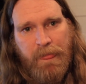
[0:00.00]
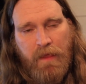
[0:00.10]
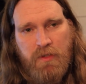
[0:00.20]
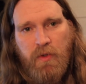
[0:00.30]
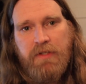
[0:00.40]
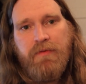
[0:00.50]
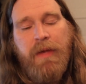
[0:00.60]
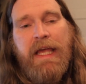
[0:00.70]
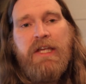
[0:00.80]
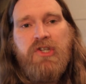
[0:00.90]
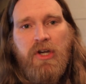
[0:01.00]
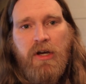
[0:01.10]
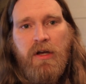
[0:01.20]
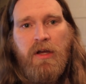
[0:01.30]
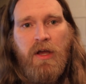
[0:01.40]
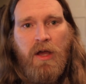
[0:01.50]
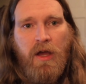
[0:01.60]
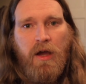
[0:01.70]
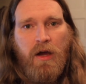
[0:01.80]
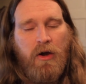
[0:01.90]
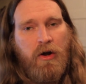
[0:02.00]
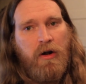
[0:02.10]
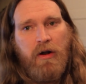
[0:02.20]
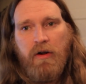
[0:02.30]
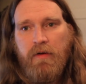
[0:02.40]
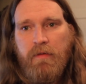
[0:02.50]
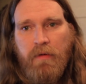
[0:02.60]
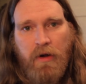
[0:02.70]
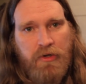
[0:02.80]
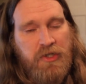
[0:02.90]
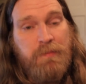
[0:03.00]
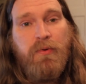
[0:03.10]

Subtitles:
as well as from Asia, are just